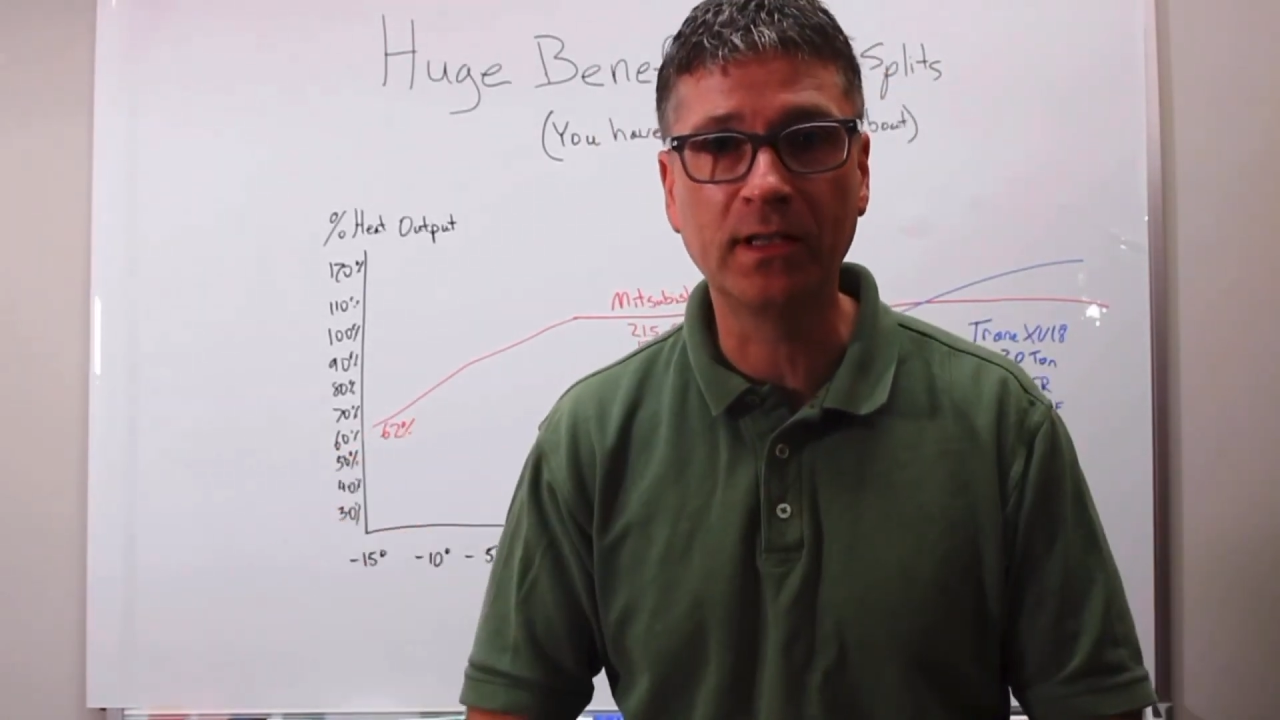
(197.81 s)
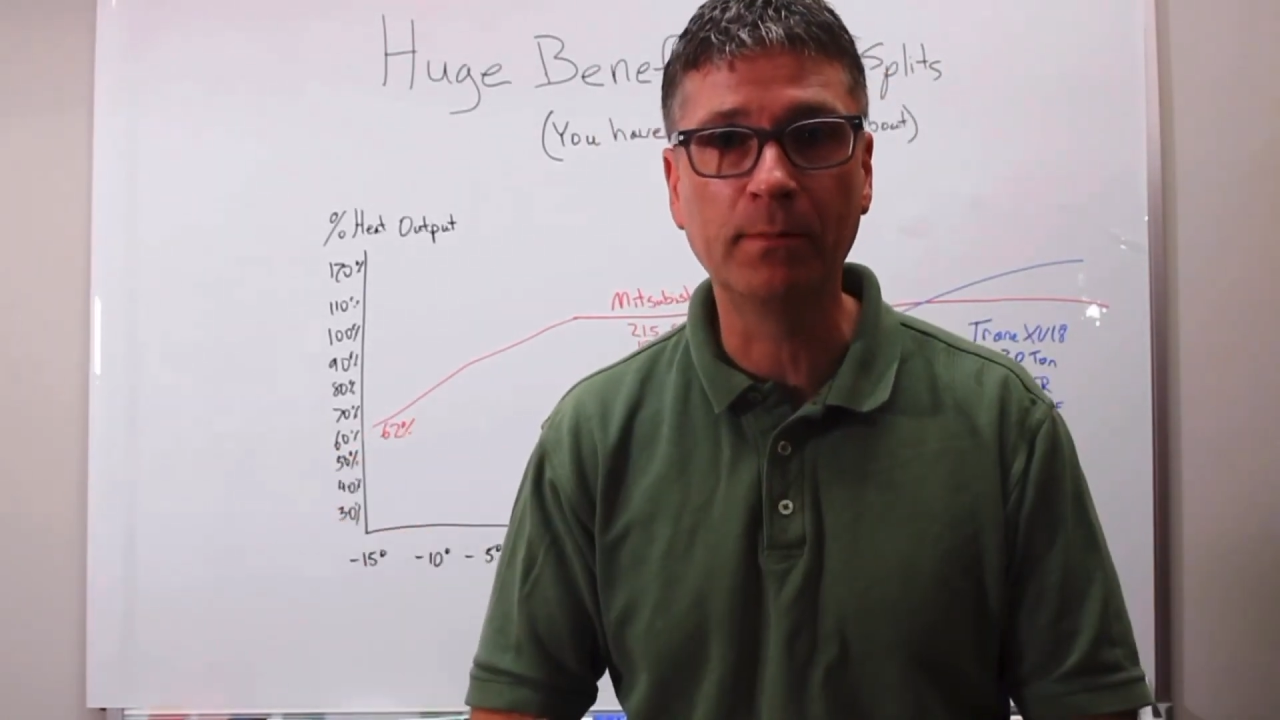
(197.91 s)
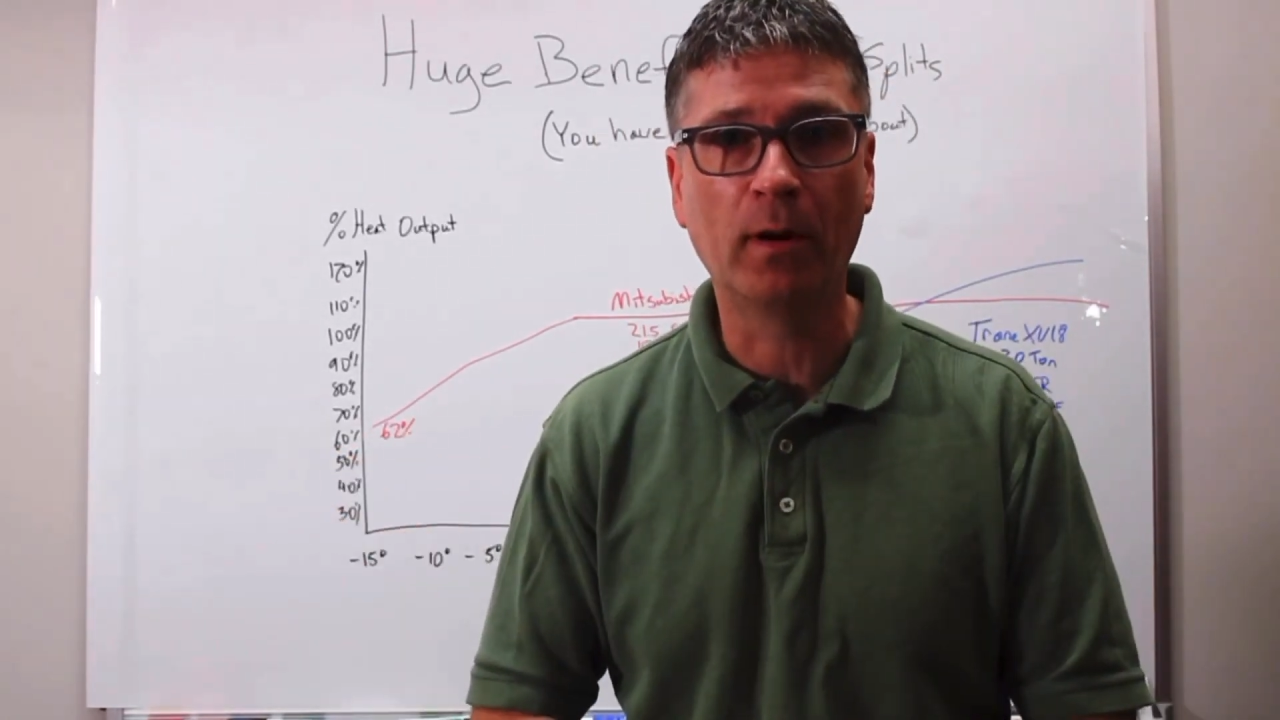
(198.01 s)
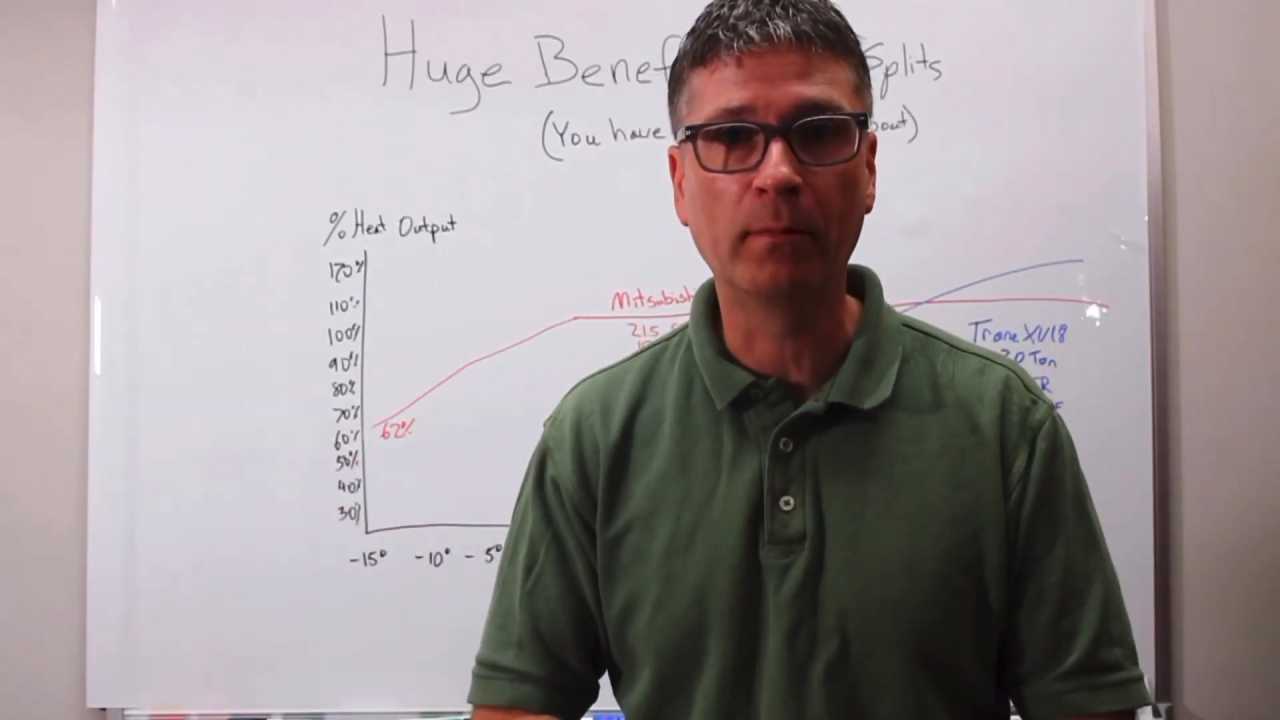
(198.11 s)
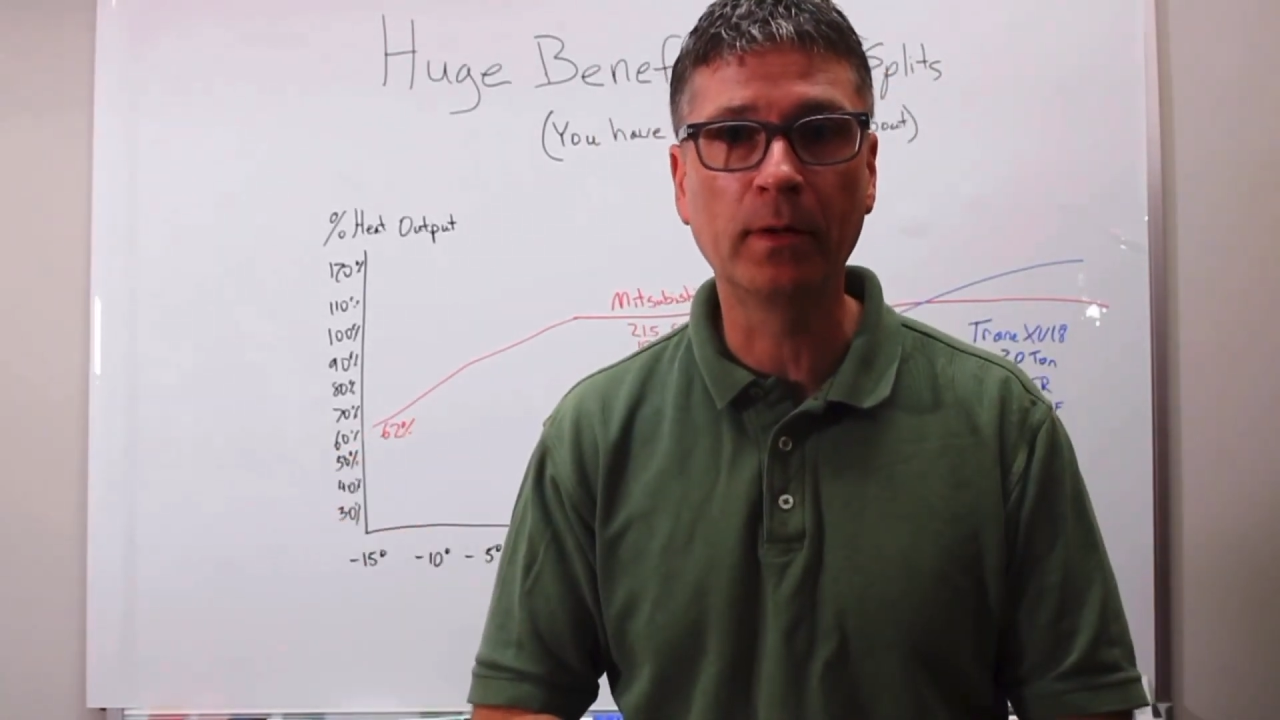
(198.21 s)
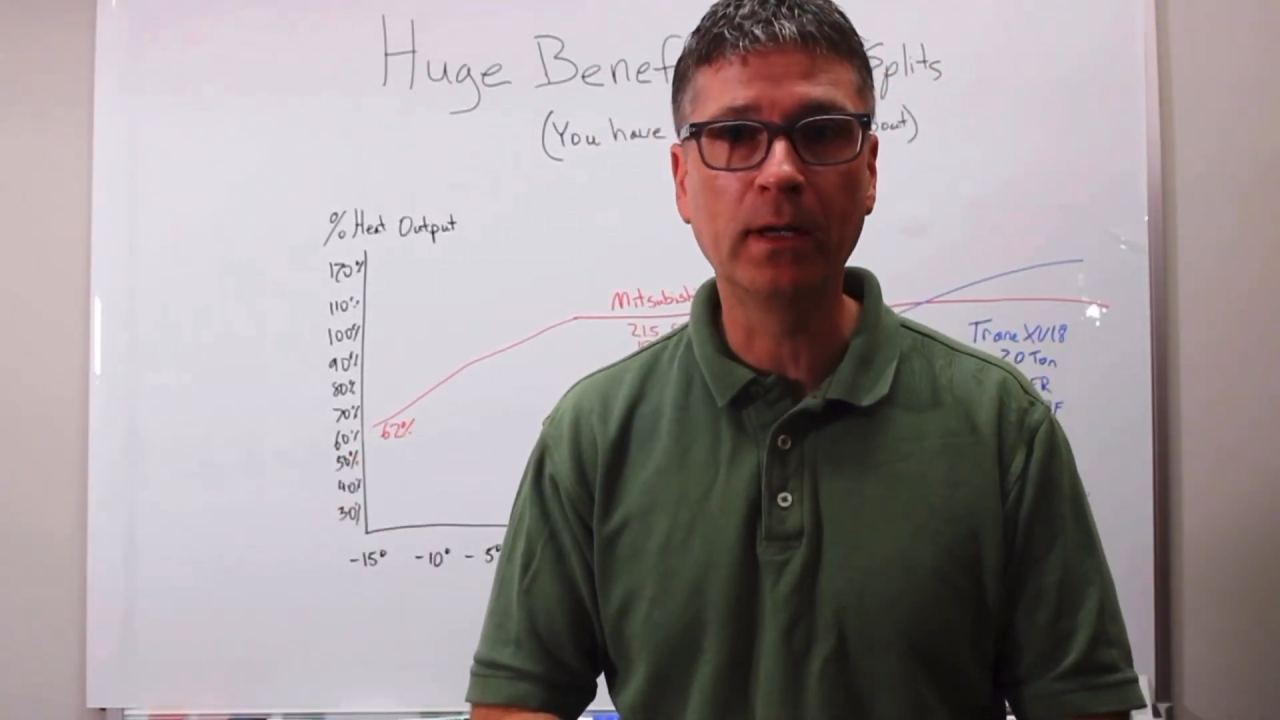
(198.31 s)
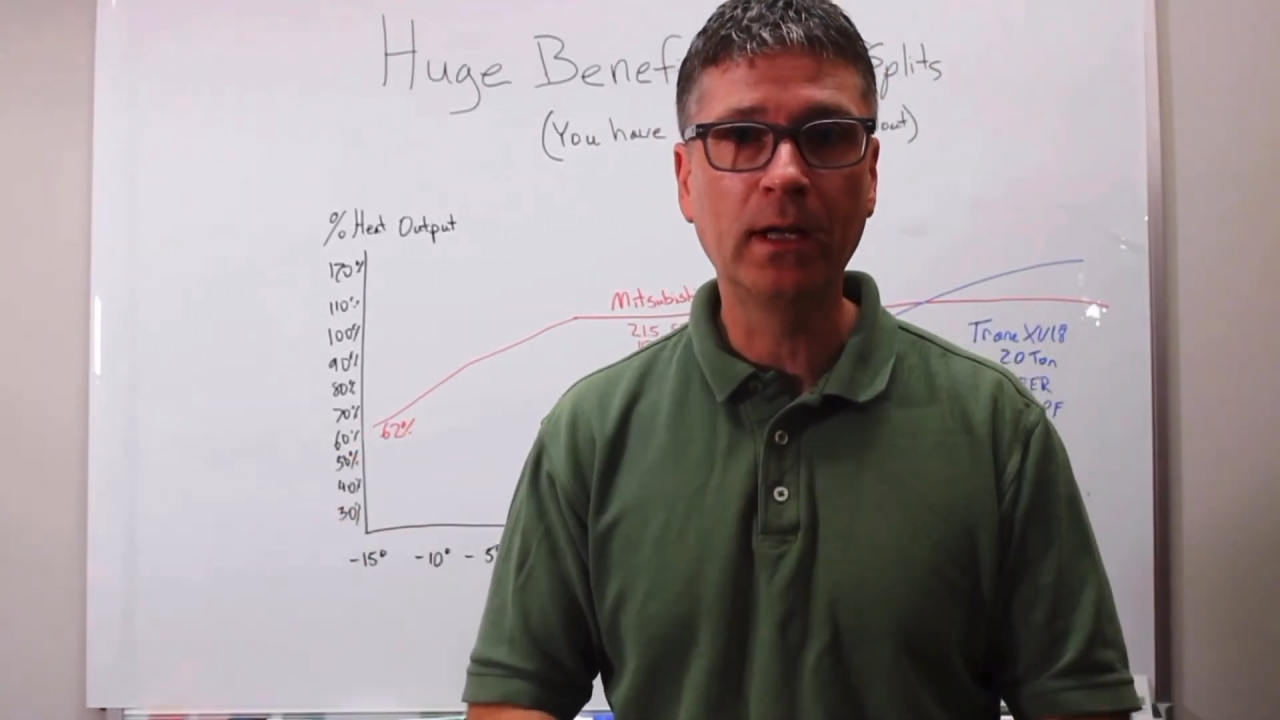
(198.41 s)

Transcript: heat pump.